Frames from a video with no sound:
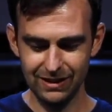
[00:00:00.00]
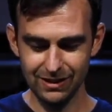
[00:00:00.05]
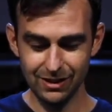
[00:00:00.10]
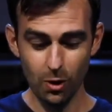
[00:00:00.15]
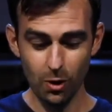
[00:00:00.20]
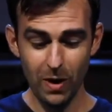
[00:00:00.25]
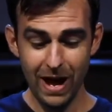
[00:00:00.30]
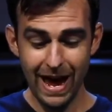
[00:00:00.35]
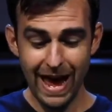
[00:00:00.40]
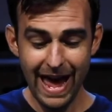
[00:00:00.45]

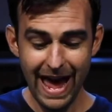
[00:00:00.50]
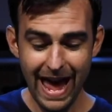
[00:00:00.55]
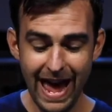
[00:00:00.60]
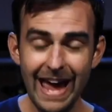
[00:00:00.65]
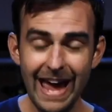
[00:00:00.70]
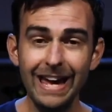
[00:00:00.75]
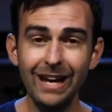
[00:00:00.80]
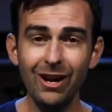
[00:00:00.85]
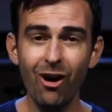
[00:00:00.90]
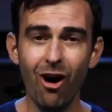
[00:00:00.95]
So
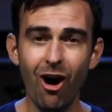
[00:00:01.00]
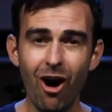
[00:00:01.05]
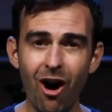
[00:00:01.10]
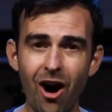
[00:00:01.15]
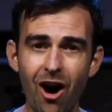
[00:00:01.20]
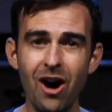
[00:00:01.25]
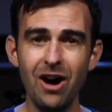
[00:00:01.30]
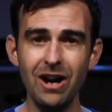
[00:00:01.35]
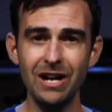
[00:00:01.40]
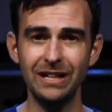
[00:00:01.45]
hang
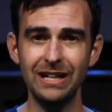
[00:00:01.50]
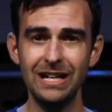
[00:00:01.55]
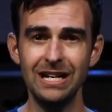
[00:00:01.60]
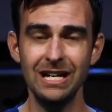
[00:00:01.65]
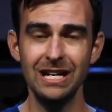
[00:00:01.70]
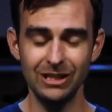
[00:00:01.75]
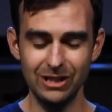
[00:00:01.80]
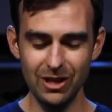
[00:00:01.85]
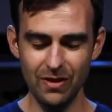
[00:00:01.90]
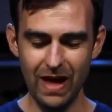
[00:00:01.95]
on
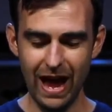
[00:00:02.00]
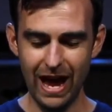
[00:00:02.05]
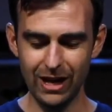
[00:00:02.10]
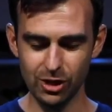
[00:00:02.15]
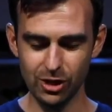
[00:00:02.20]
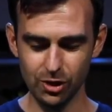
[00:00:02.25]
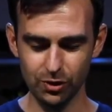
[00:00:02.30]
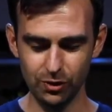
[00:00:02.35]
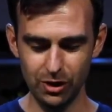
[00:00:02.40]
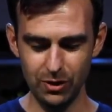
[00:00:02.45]
to
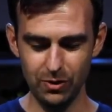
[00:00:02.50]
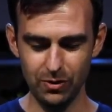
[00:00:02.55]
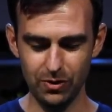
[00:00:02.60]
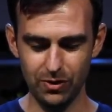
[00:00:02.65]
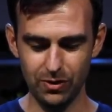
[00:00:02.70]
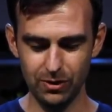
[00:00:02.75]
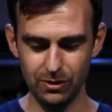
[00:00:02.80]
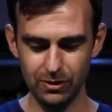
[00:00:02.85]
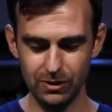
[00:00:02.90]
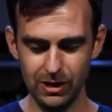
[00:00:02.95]
that
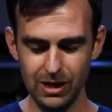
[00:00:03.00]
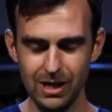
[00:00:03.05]
truth.